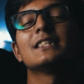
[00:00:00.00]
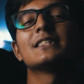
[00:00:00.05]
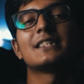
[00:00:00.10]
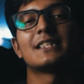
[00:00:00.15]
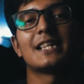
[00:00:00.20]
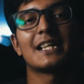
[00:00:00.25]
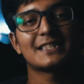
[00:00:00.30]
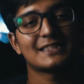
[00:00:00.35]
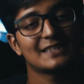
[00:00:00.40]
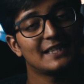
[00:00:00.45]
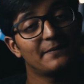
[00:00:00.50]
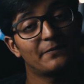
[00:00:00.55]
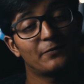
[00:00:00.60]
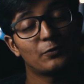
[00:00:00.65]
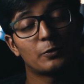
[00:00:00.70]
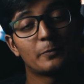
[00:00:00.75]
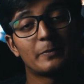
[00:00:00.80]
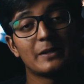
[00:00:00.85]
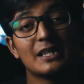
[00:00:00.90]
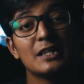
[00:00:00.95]
the next step
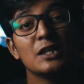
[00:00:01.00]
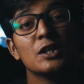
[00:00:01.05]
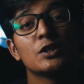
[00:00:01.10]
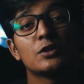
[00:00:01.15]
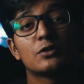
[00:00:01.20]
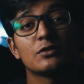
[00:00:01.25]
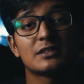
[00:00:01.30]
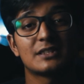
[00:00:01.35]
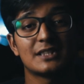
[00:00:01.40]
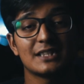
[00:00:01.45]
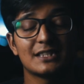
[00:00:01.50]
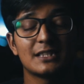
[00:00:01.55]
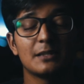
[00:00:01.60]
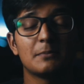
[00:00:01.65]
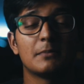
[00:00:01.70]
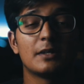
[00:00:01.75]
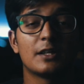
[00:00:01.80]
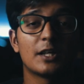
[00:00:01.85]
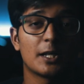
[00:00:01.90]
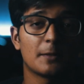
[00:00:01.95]
would be to stick the
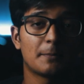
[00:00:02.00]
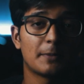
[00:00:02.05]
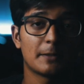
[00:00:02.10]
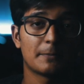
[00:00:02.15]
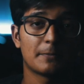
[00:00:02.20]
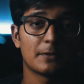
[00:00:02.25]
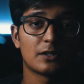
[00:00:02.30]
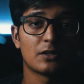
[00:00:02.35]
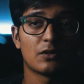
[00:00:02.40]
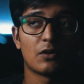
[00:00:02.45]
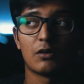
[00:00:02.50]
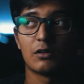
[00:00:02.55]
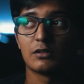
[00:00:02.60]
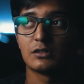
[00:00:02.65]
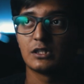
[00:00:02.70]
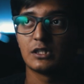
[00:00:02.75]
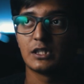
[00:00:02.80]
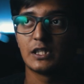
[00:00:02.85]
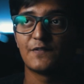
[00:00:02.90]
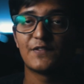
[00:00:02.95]
mirror paper or
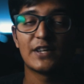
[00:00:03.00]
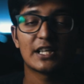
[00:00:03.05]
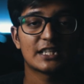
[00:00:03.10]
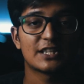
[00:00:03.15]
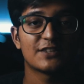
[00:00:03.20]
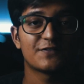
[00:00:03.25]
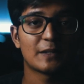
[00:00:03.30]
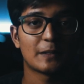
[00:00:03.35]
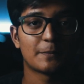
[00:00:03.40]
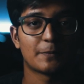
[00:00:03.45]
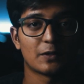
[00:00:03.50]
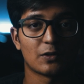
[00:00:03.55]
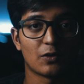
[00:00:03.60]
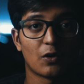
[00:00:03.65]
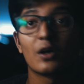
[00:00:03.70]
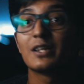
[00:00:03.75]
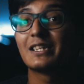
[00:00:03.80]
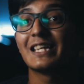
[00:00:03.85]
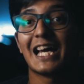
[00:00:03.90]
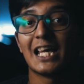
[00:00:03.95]
the reflective paper
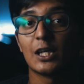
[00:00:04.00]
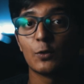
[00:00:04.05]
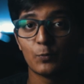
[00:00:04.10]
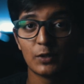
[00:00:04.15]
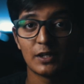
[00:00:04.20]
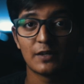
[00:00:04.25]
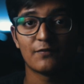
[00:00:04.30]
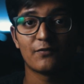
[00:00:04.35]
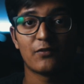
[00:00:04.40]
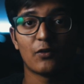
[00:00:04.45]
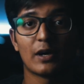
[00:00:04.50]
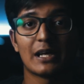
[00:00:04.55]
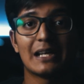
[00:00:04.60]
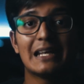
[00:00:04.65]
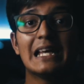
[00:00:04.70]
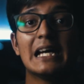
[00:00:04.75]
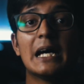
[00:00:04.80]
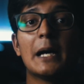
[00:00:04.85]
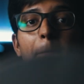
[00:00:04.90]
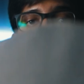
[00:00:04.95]
or the aluminium foil
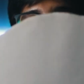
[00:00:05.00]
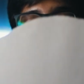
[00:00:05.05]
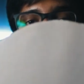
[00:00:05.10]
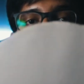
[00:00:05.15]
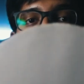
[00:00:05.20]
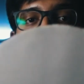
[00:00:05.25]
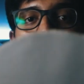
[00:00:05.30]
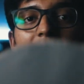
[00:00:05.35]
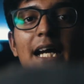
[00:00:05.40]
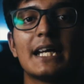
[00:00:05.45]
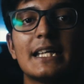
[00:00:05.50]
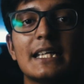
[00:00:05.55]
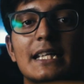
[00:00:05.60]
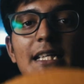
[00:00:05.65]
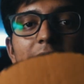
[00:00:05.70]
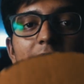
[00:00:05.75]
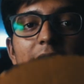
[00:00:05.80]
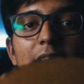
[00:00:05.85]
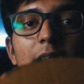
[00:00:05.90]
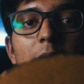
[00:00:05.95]
behind
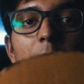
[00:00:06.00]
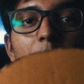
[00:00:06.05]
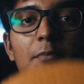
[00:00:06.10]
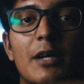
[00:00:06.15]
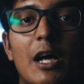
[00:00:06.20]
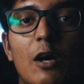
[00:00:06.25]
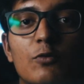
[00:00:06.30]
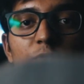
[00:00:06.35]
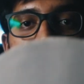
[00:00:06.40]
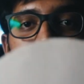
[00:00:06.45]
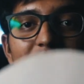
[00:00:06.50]
the brown